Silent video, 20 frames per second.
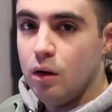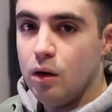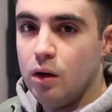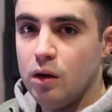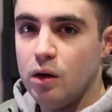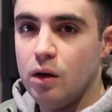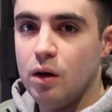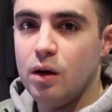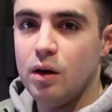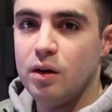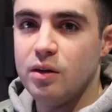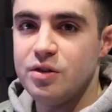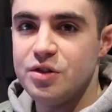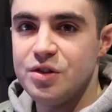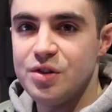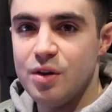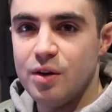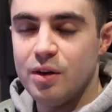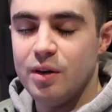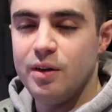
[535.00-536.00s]
yeah,
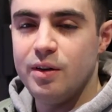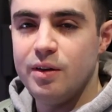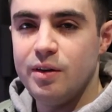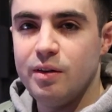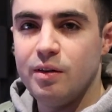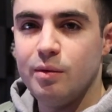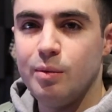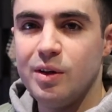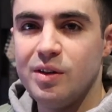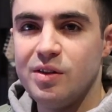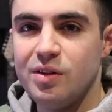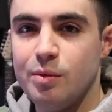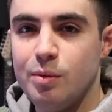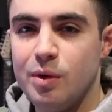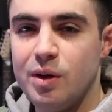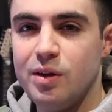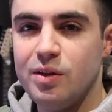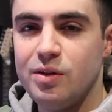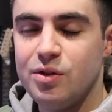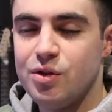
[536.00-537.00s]
struggling to mix them
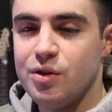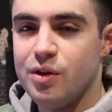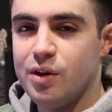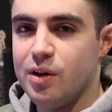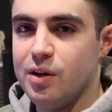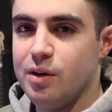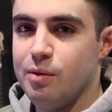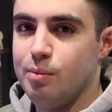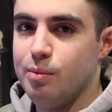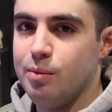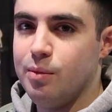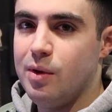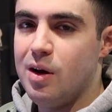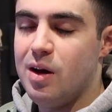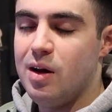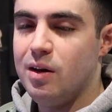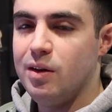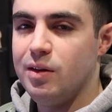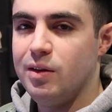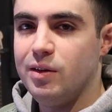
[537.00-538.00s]
in, trying to get them
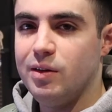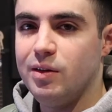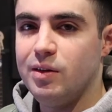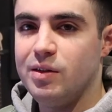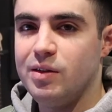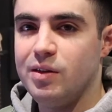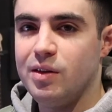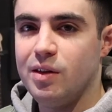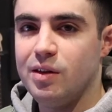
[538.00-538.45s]
balanced.